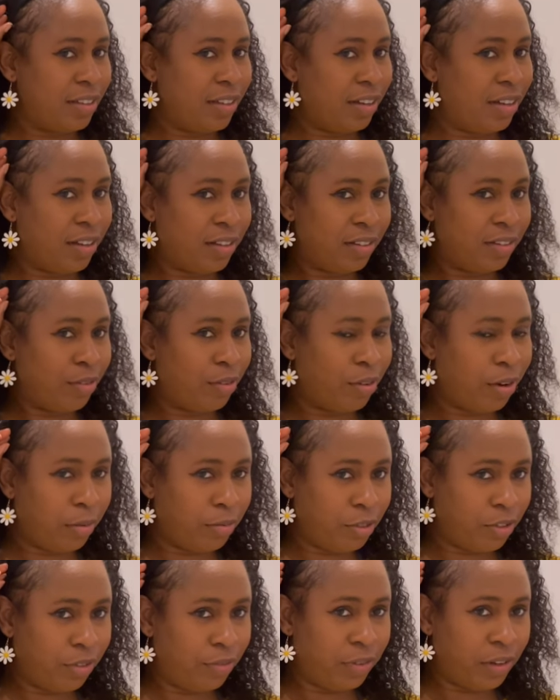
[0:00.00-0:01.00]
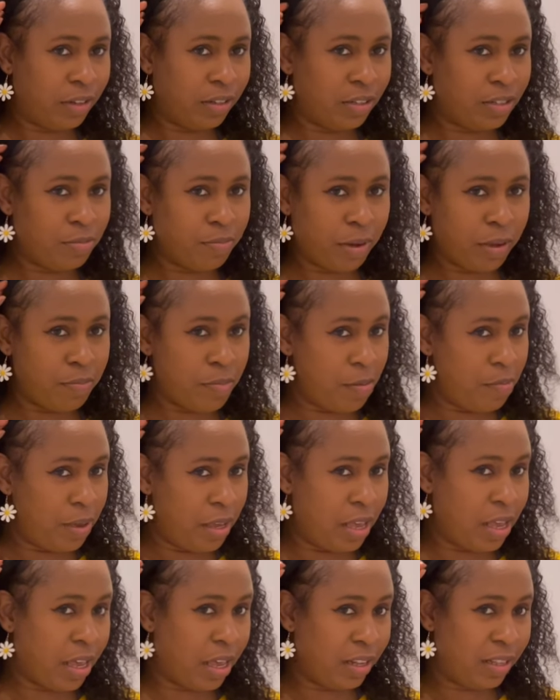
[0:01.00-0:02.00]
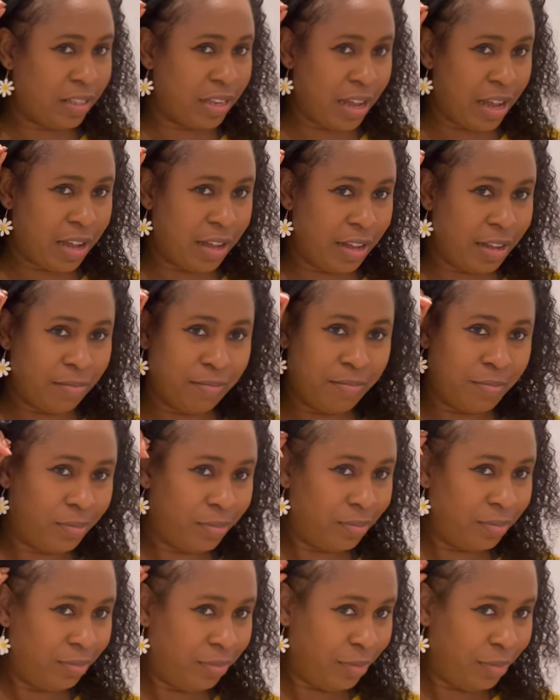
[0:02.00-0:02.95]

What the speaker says: Oh, God, I'm just feeling this, my baby hair. Damn.